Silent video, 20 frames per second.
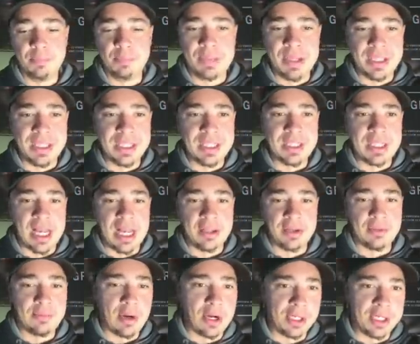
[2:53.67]

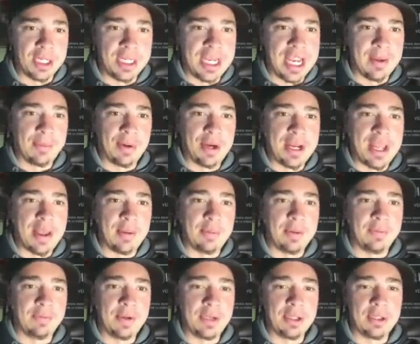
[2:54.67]
billion-dollar market cap right now.
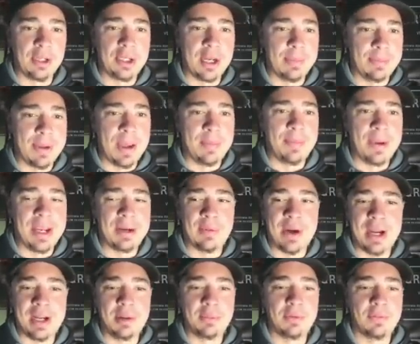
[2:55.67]
If we could look at Pepe,
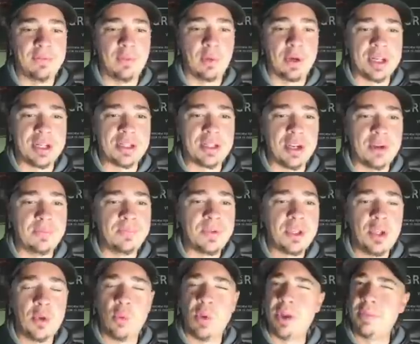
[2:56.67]
ranked number 42,
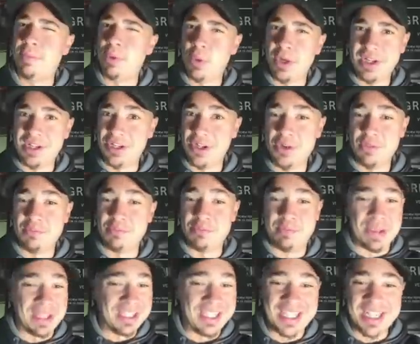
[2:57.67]
1.2
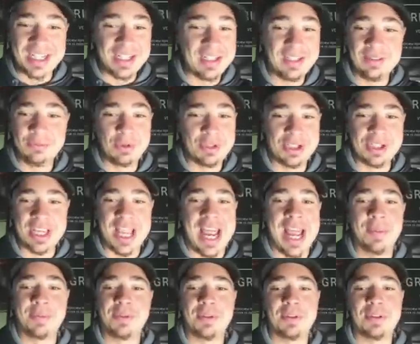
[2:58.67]
billion, which is
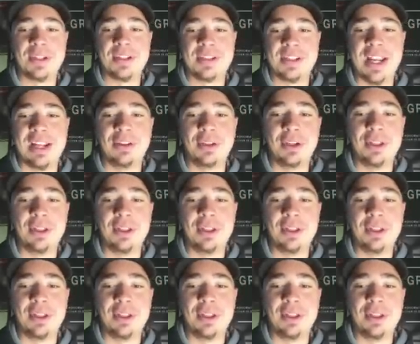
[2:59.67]
absolutely insane.